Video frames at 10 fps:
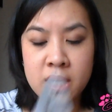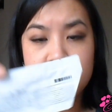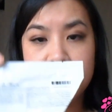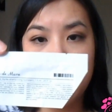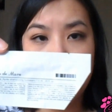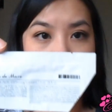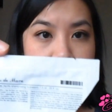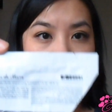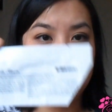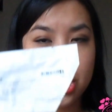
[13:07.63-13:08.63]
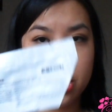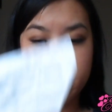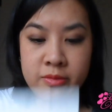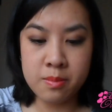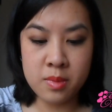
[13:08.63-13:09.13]
Here's a
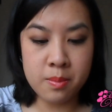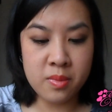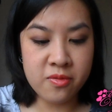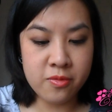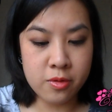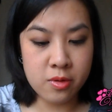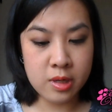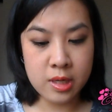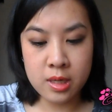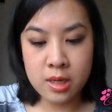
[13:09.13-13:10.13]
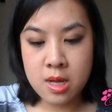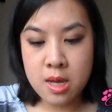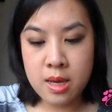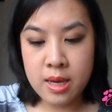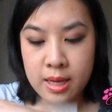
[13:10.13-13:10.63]
conditioner from No. 4,
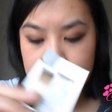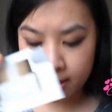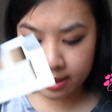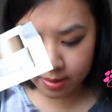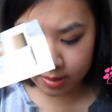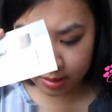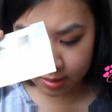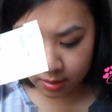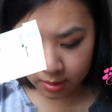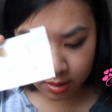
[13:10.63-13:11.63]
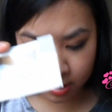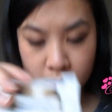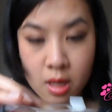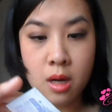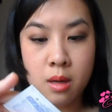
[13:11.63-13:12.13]
a
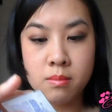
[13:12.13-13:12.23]
Clarins